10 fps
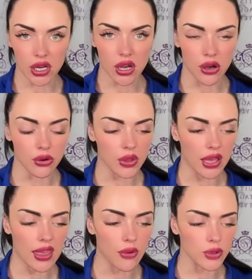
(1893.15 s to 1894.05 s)
You know,
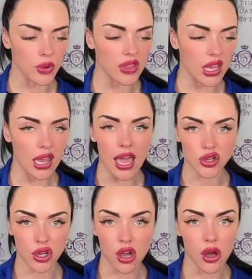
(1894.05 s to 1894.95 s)
like that was one thing.
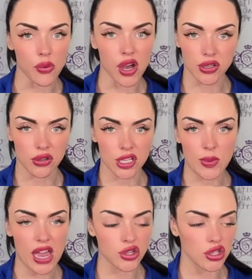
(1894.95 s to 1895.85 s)
Ashley Kaltwasser
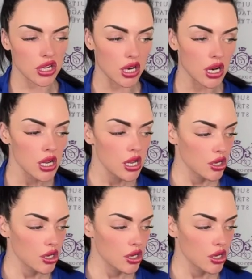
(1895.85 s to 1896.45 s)
this past year,